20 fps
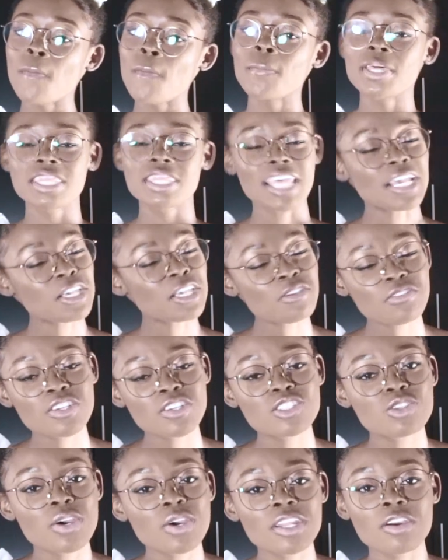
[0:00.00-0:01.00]
But thank you for
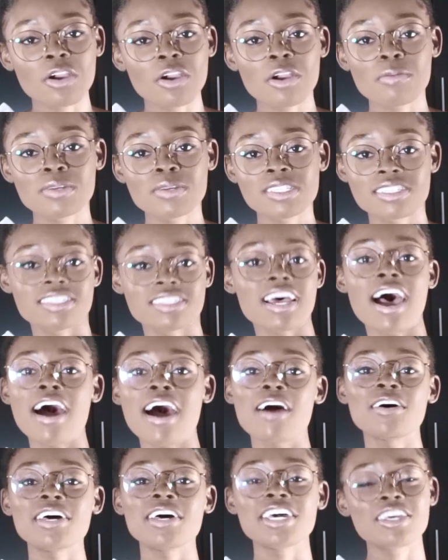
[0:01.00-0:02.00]
joining
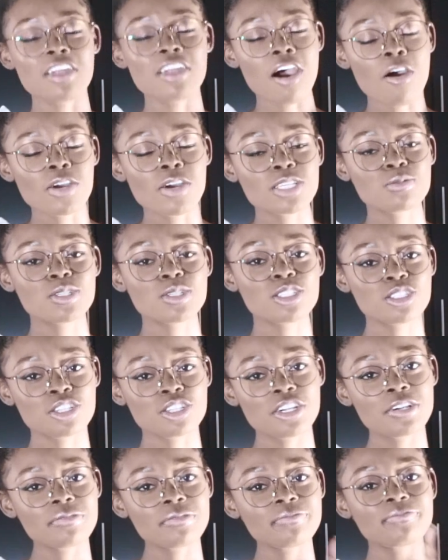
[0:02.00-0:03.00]
Herbenstyle, and always be
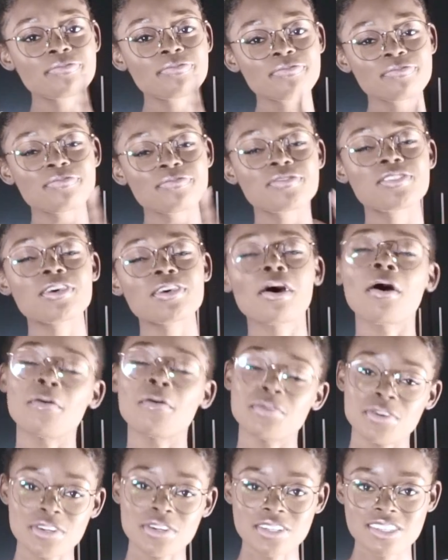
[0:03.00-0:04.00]
sure to
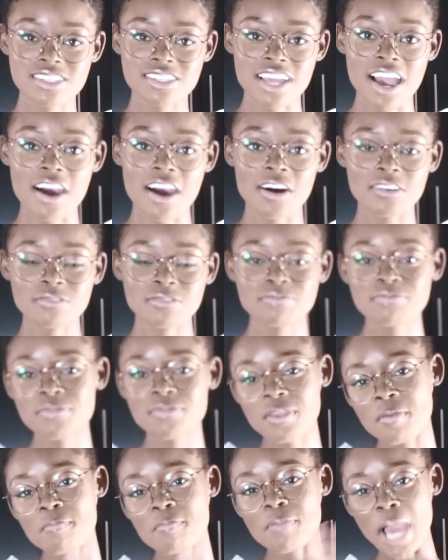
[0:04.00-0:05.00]
own your style.
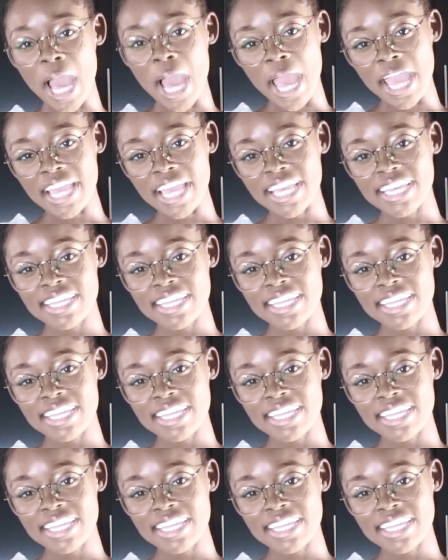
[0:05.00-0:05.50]
Bye.